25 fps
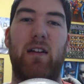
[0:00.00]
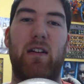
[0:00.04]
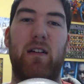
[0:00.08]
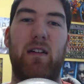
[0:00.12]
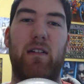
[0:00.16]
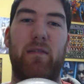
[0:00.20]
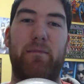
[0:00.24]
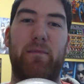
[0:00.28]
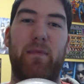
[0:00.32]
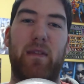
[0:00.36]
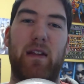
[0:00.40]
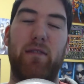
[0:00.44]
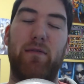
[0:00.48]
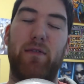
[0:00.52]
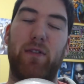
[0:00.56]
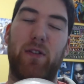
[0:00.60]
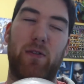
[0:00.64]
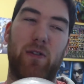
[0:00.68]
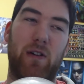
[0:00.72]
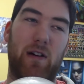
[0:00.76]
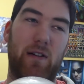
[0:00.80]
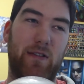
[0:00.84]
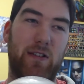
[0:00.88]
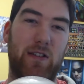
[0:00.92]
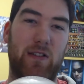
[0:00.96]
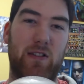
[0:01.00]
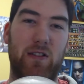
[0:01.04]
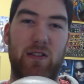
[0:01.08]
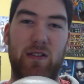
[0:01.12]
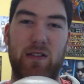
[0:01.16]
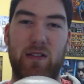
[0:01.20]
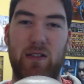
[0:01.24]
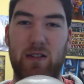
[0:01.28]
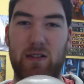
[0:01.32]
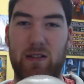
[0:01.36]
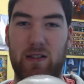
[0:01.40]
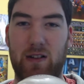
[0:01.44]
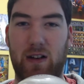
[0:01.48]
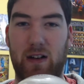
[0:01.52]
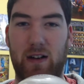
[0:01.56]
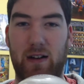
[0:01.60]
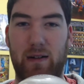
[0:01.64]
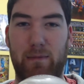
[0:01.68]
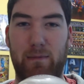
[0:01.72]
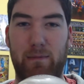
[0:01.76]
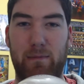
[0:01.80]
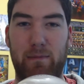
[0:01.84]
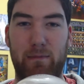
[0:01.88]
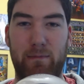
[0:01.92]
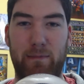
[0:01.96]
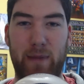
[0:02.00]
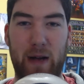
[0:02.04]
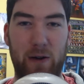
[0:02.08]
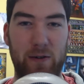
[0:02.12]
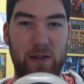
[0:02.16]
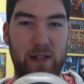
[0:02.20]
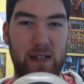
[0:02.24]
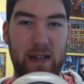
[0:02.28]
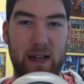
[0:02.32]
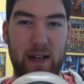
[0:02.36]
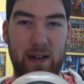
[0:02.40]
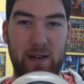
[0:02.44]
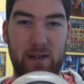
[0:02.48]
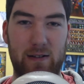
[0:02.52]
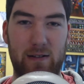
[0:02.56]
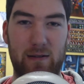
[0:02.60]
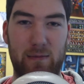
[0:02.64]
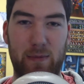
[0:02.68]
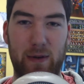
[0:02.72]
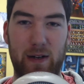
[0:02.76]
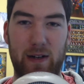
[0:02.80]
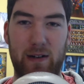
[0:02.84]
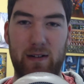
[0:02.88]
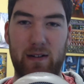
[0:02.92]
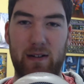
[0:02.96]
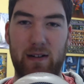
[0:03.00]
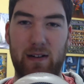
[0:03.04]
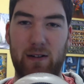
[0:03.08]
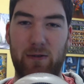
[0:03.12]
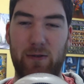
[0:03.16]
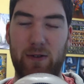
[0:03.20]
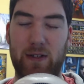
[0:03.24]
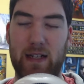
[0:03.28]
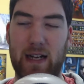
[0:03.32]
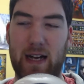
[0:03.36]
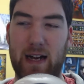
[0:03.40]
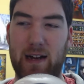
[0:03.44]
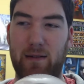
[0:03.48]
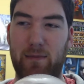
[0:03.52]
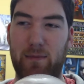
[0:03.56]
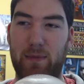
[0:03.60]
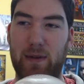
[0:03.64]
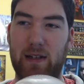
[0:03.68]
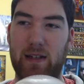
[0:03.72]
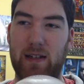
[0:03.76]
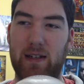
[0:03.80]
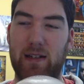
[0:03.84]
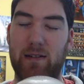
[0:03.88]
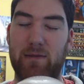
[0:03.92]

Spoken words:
even though obviously she's not a bounty hunter, but it would kind of be